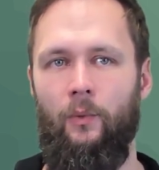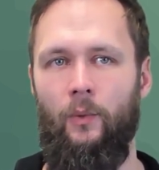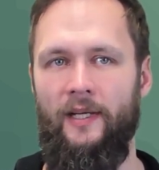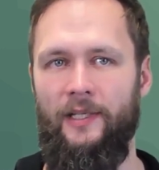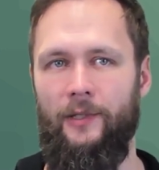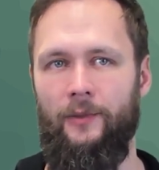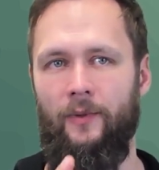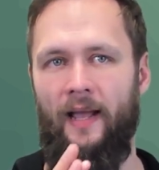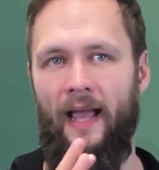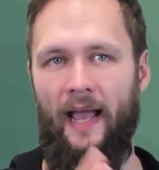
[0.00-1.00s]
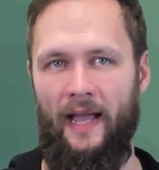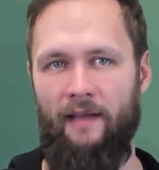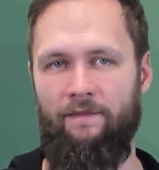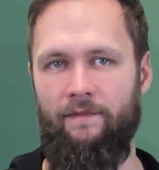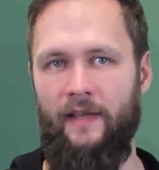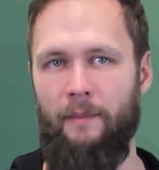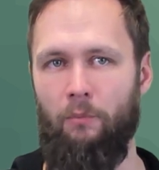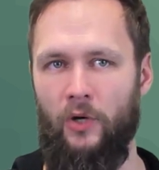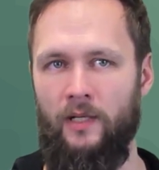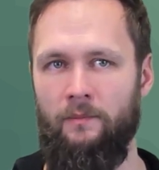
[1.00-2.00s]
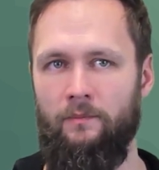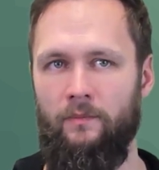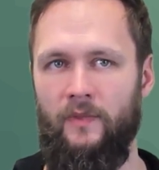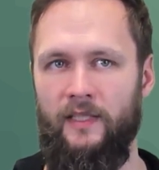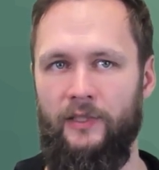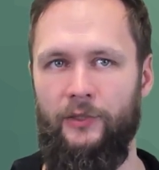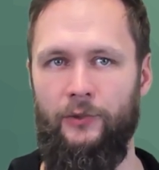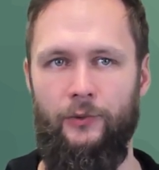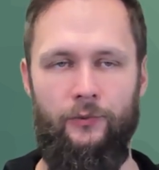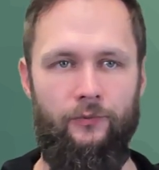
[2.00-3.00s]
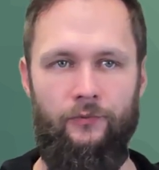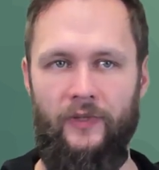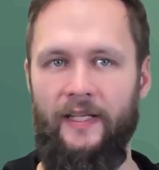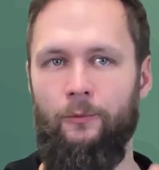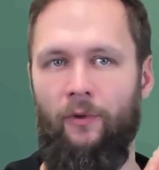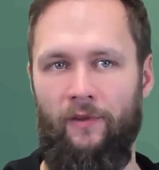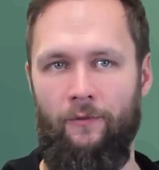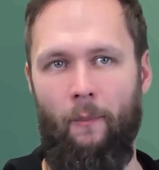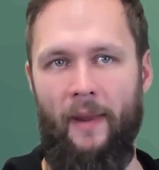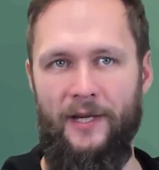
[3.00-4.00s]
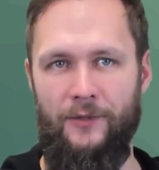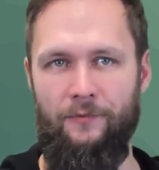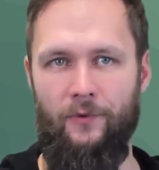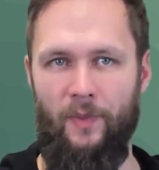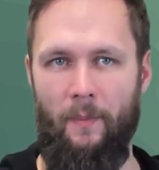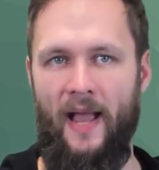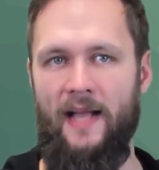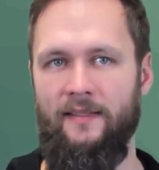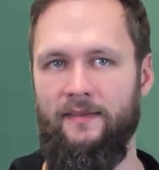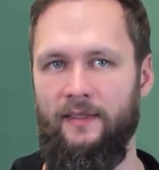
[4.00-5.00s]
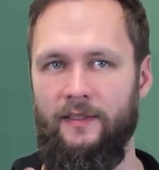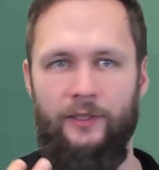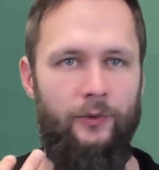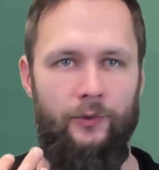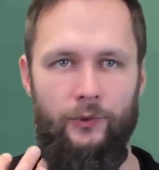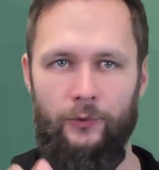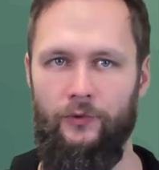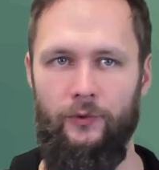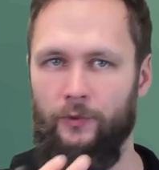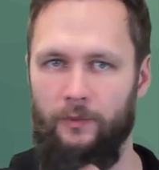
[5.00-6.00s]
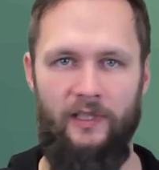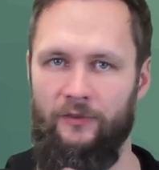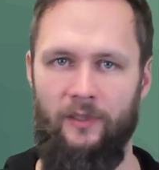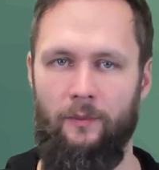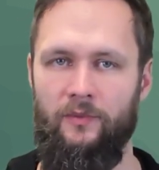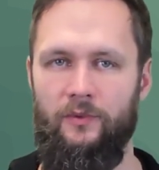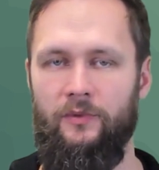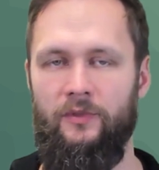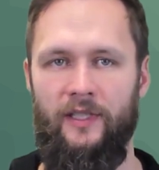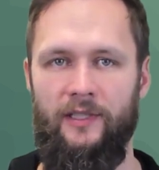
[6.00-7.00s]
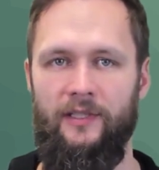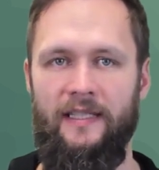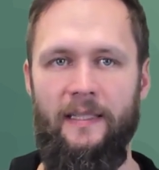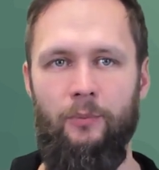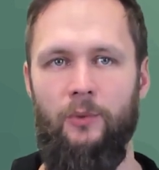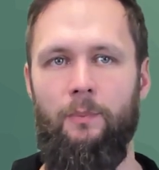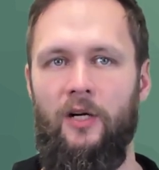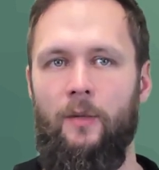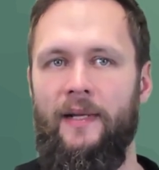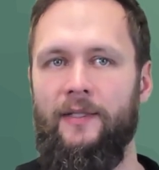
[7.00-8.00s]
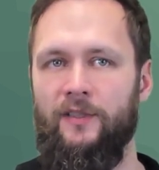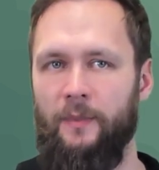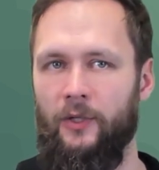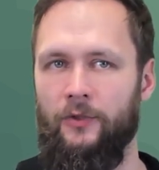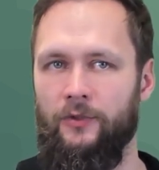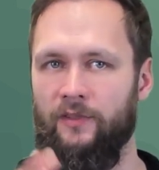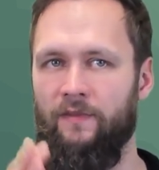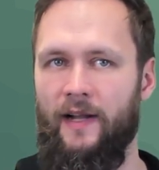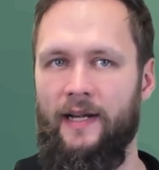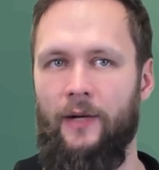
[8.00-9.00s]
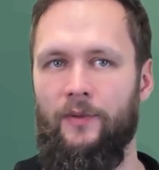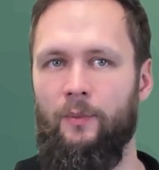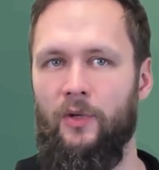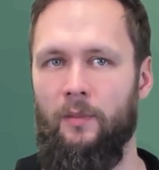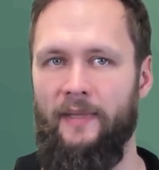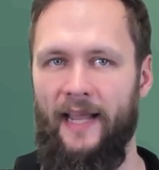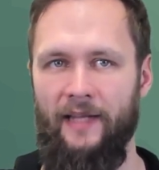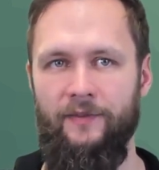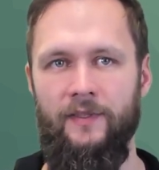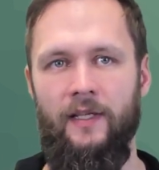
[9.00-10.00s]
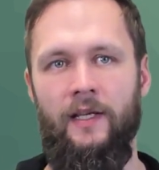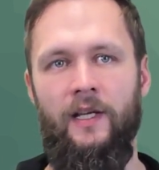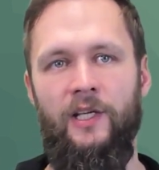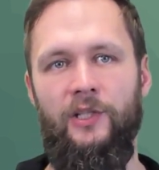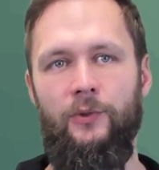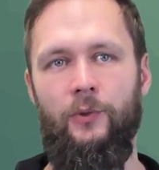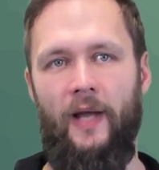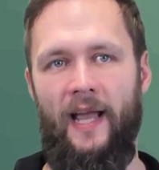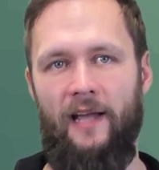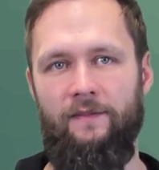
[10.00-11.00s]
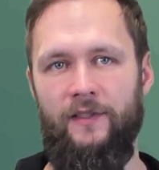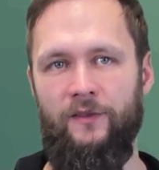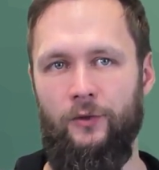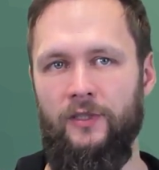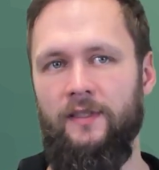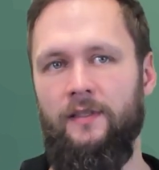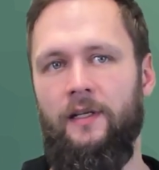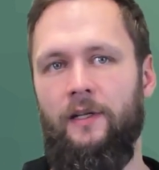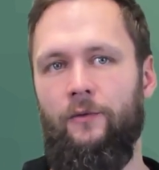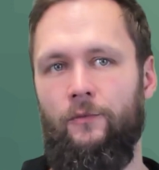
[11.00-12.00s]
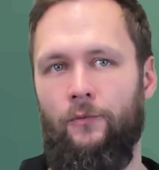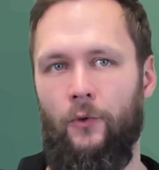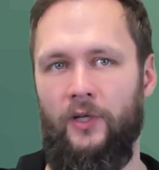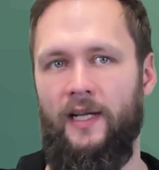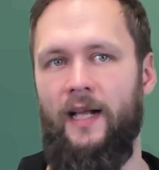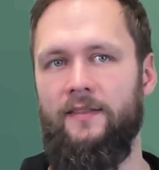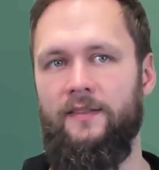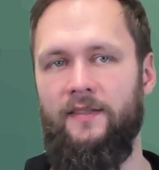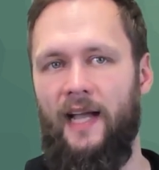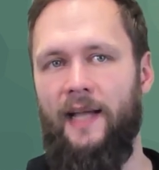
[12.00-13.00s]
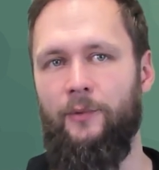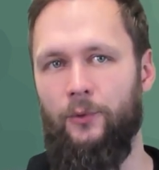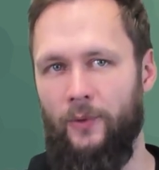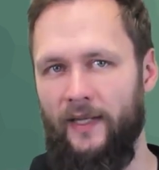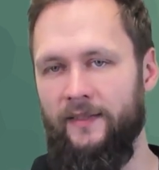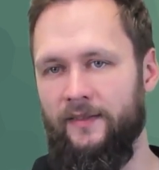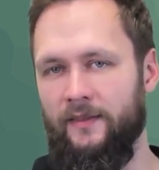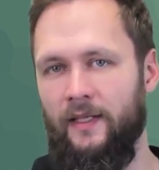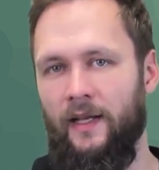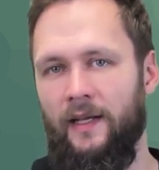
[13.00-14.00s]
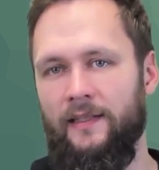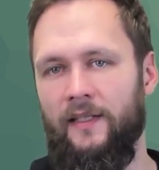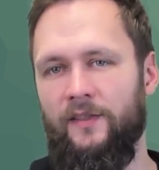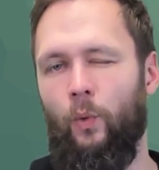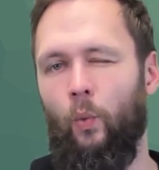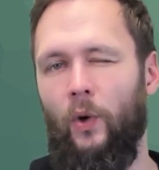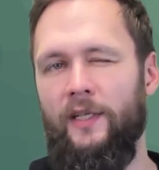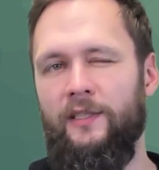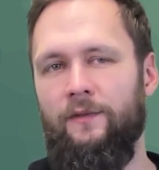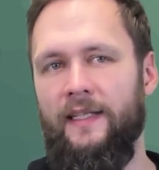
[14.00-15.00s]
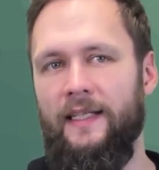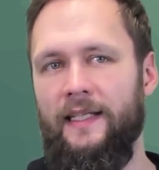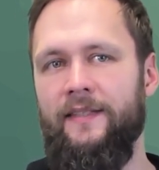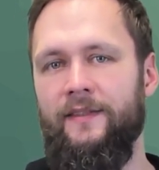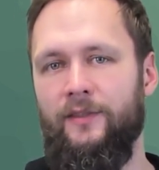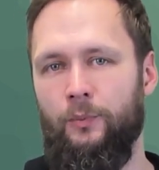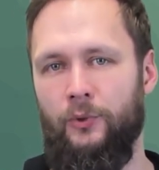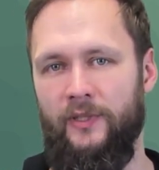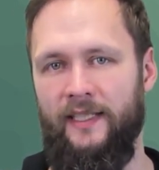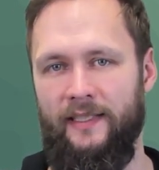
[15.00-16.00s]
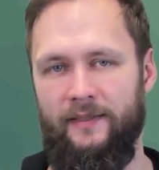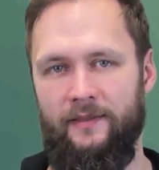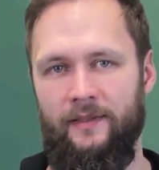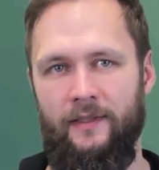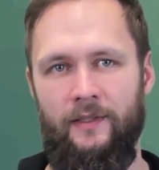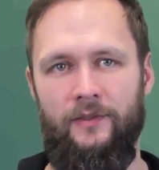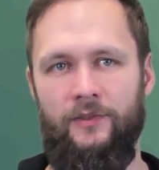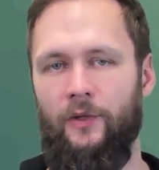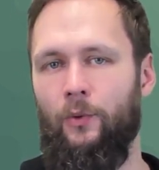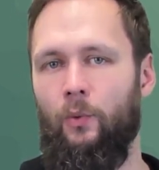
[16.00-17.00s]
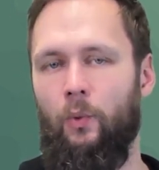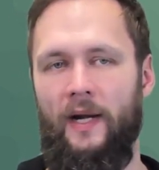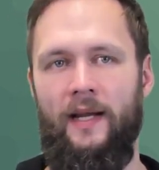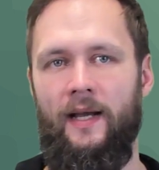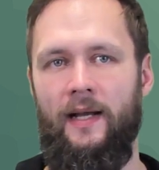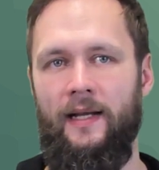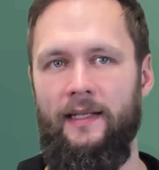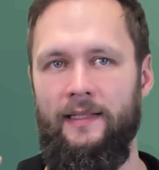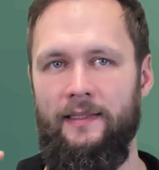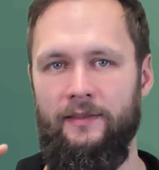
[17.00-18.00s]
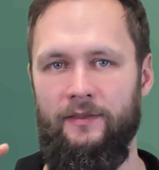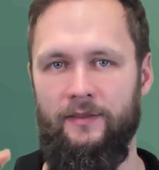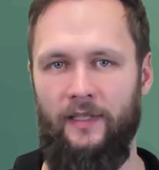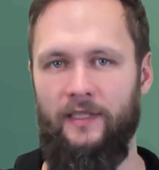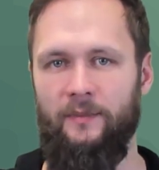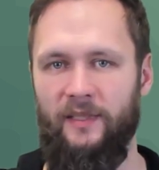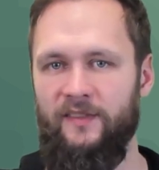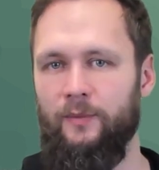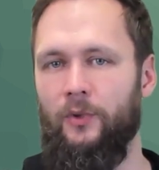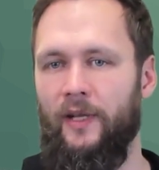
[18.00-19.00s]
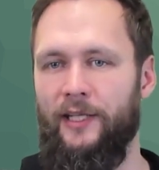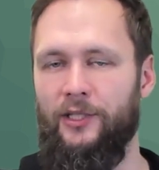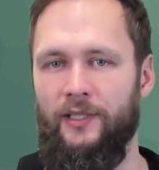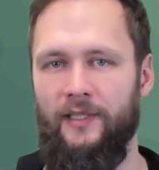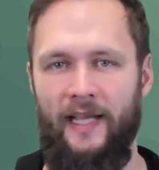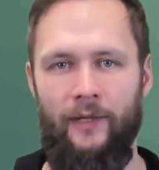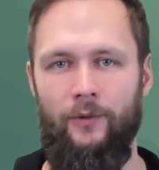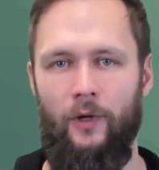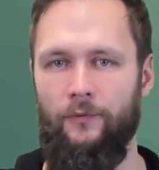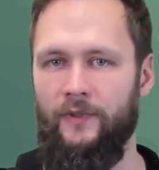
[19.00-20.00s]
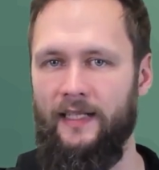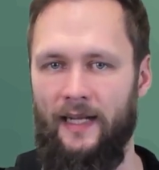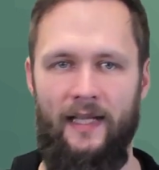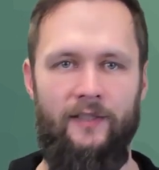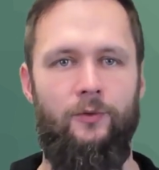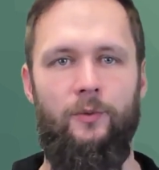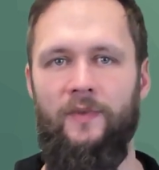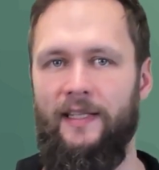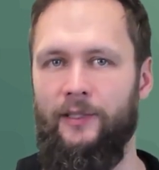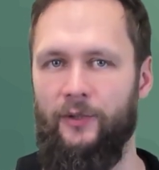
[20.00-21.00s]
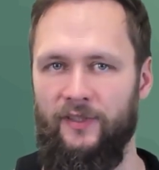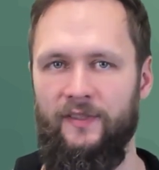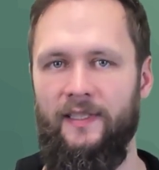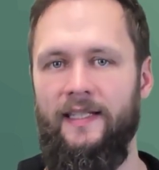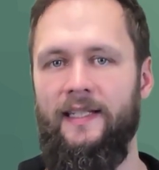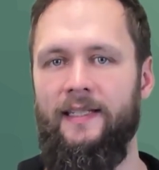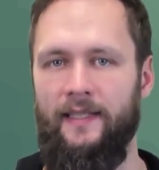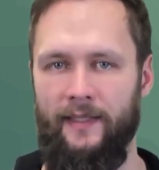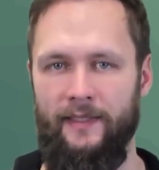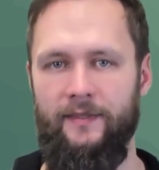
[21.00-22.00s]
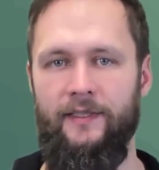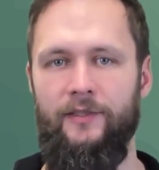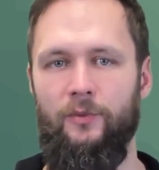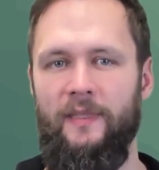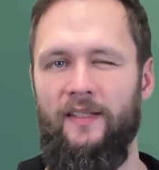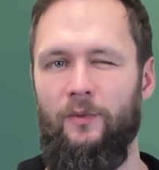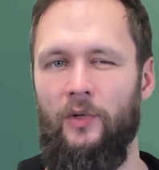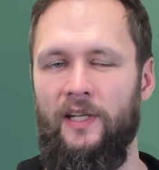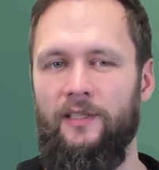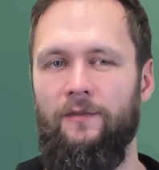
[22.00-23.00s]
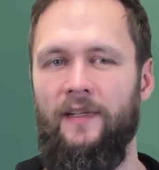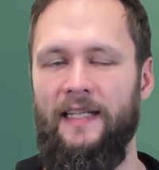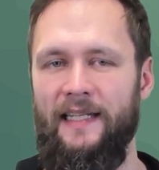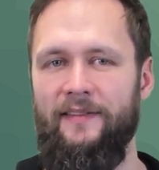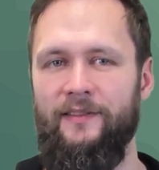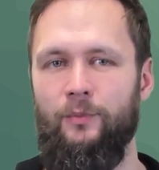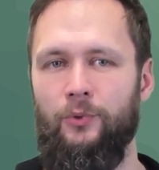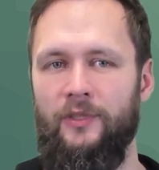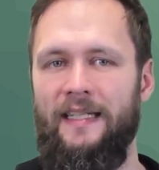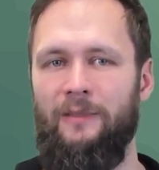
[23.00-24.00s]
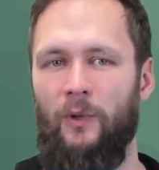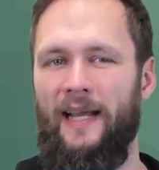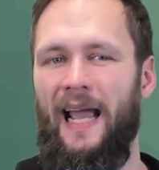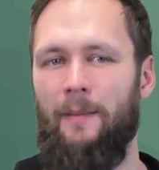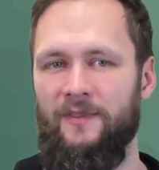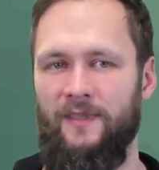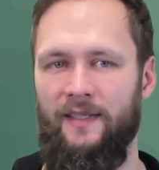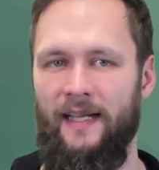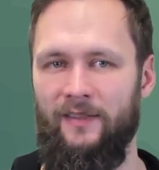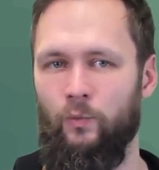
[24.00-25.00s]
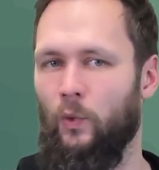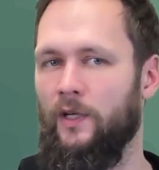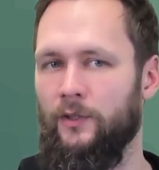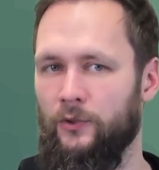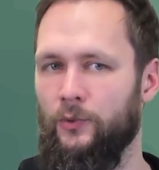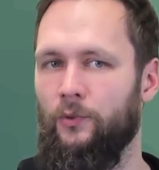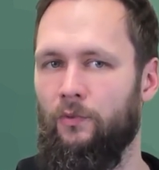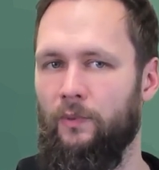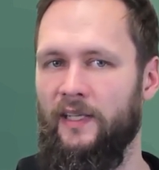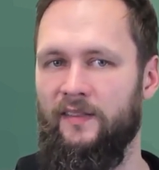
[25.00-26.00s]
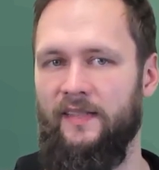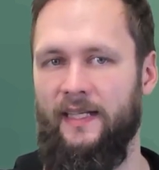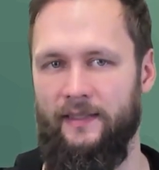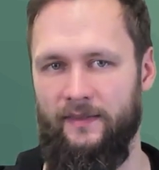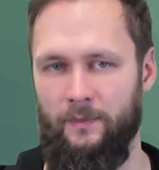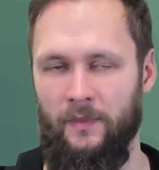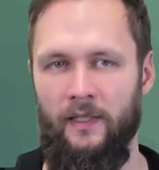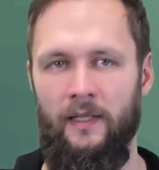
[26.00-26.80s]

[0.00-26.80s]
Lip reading: When you have a model that you feed with information from the past that you use to give some standard input parameters, but also define how the model behaves, you have a certain forecast time horizon that is relatively easy to predict. So when I start my simulation now of the classroom that you're sitting in and listening to me, it's relatively easy to predict what happens in the next 1, 2, 3 seconds.